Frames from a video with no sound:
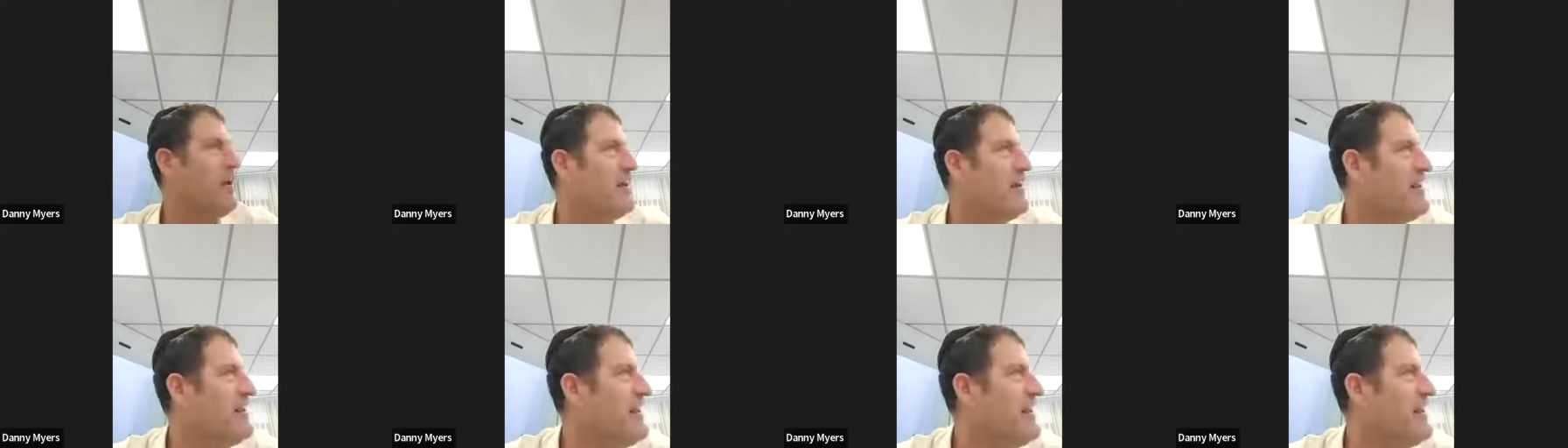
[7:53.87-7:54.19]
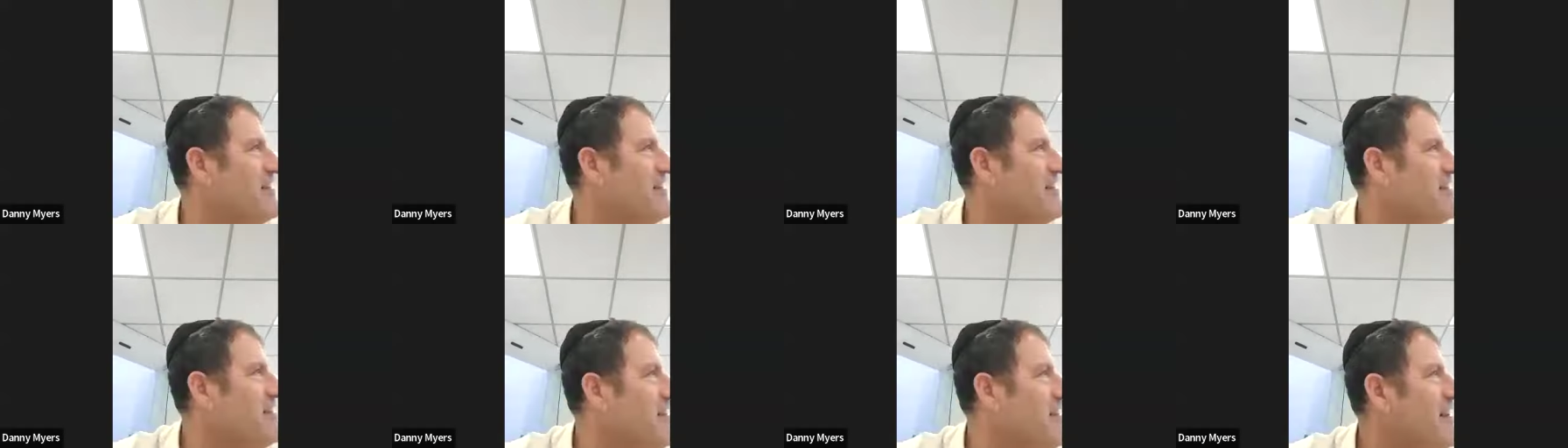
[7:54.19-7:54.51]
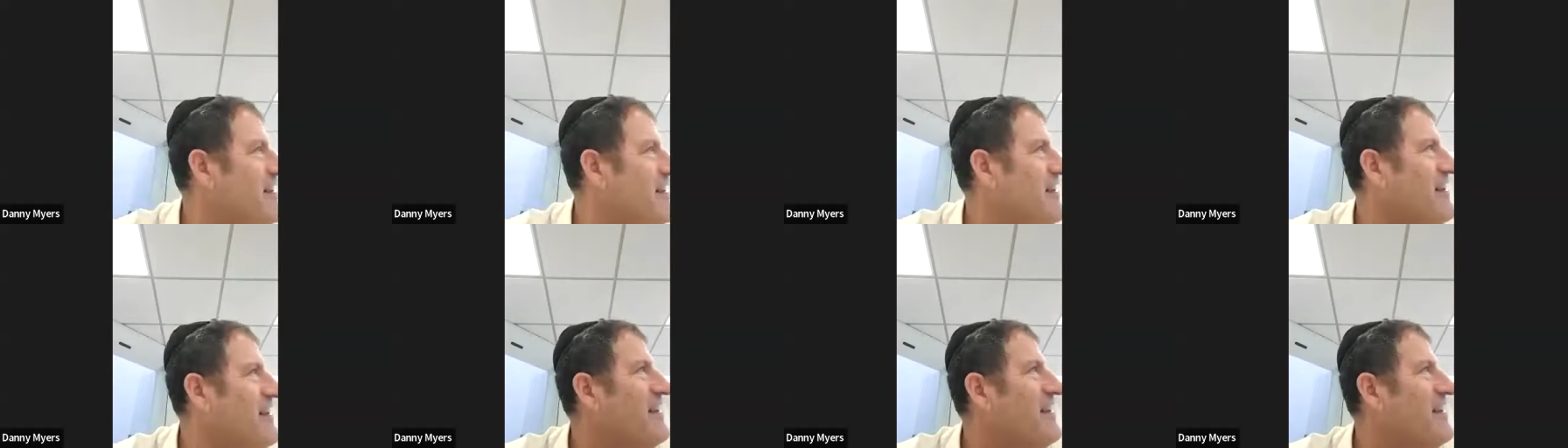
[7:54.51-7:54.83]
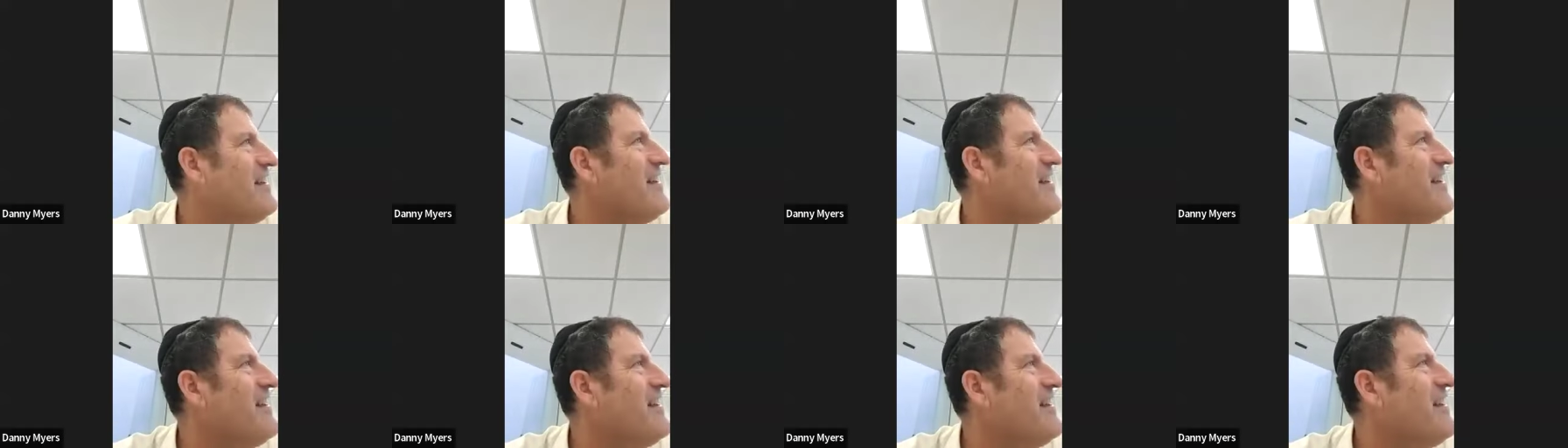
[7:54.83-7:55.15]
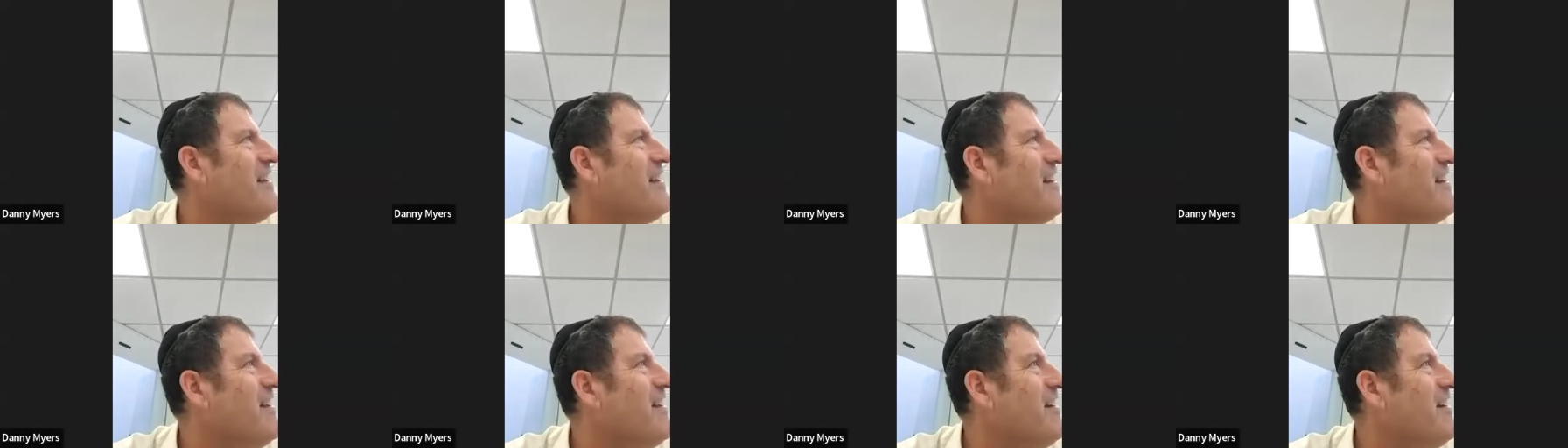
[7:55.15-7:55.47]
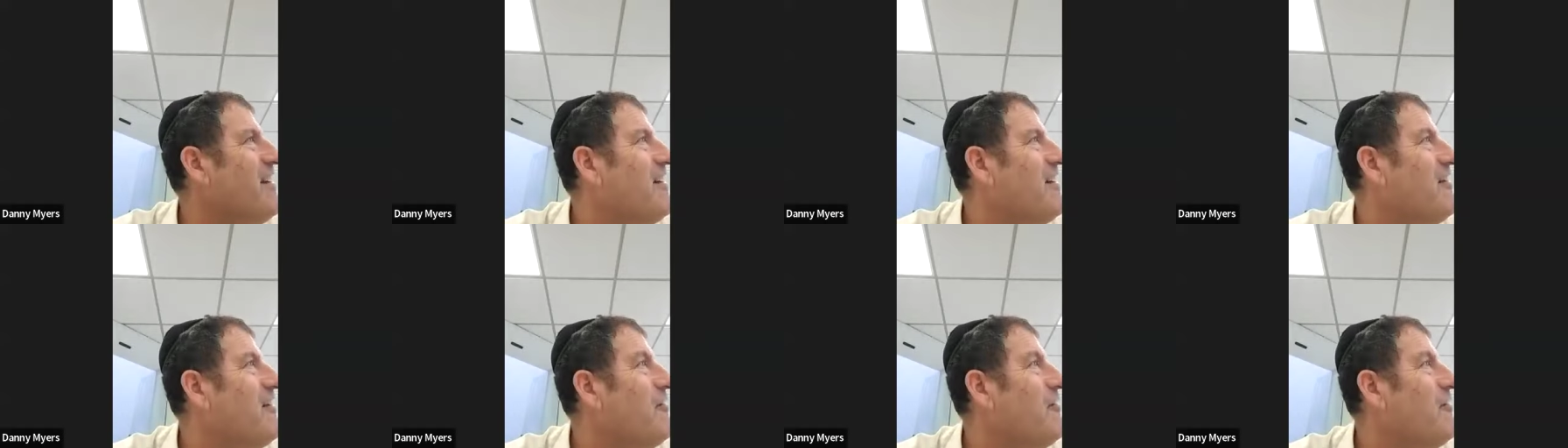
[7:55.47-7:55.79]
Yes.
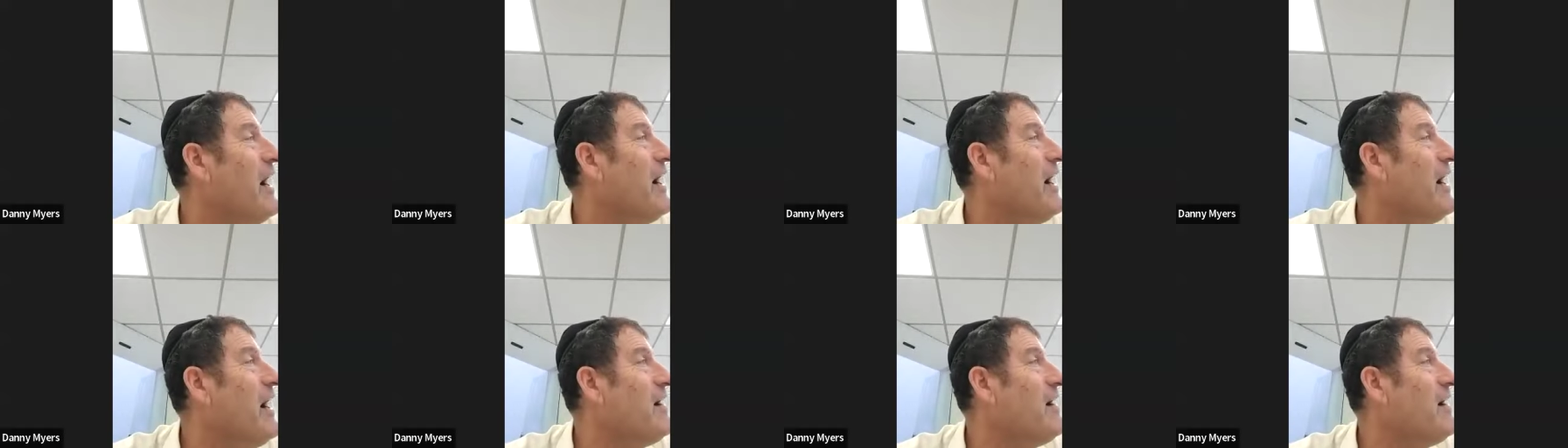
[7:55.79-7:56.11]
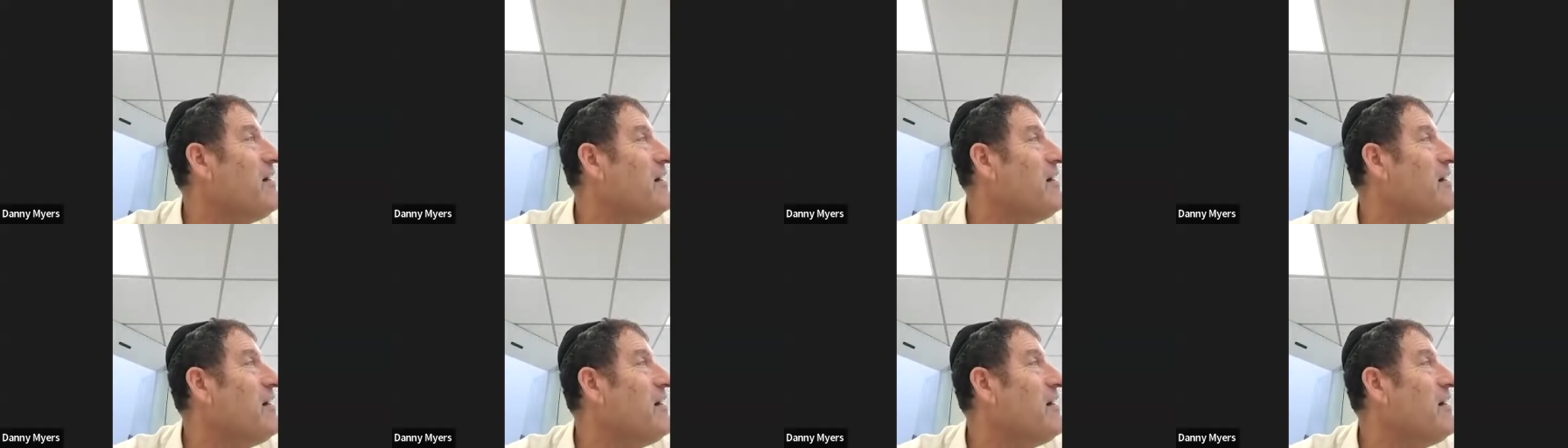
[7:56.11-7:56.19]
What?